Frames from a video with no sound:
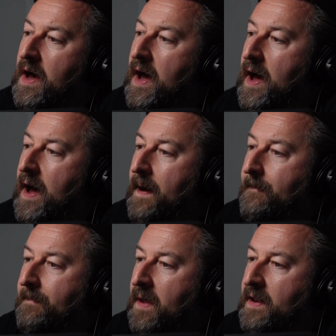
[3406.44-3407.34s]

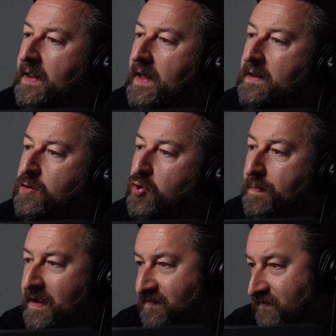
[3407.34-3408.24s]
And then
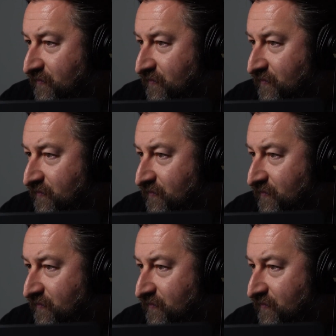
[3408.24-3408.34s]
Europe has a